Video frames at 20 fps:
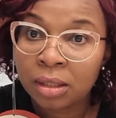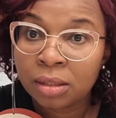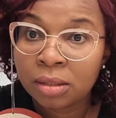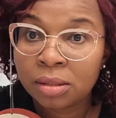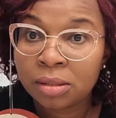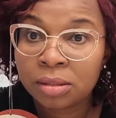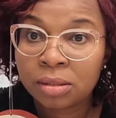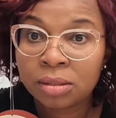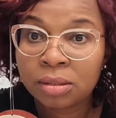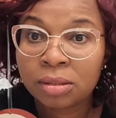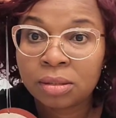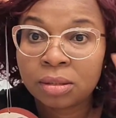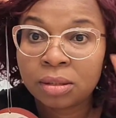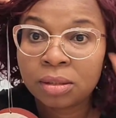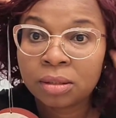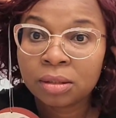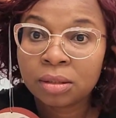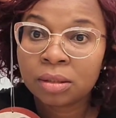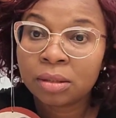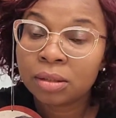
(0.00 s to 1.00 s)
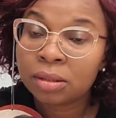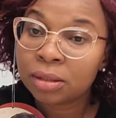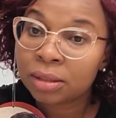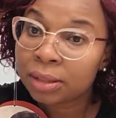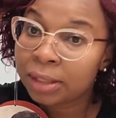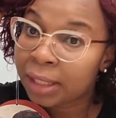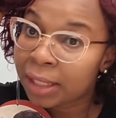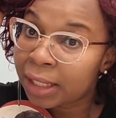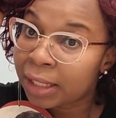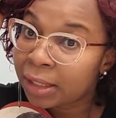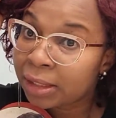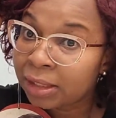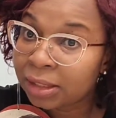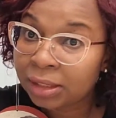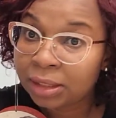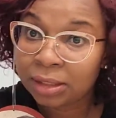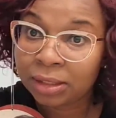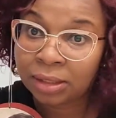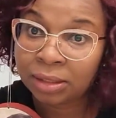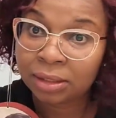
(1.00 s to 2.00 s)
so that
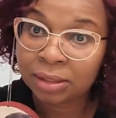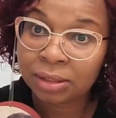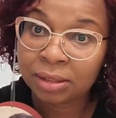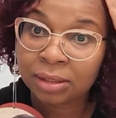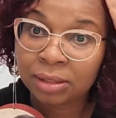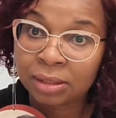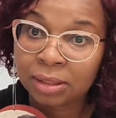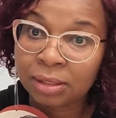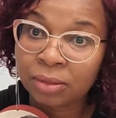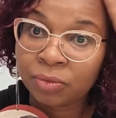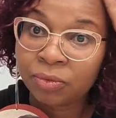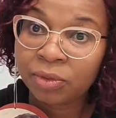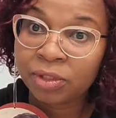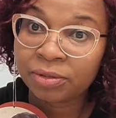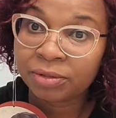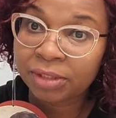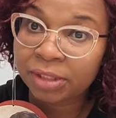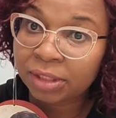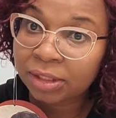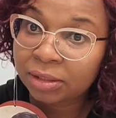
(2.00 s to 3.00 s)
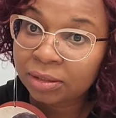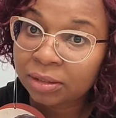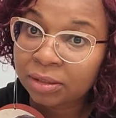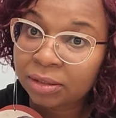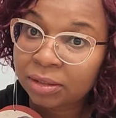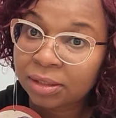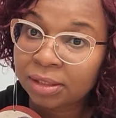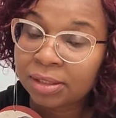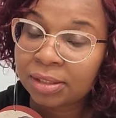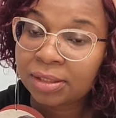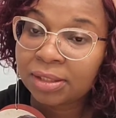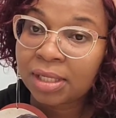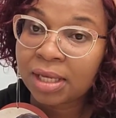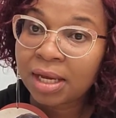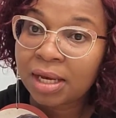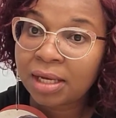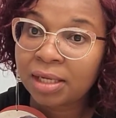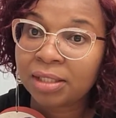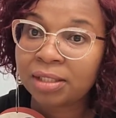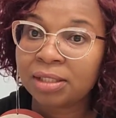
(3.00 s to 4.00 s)
is wearing it on the
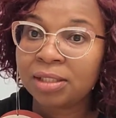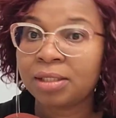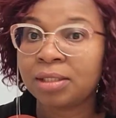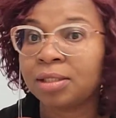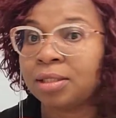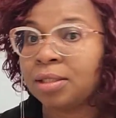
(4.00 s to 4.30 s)
side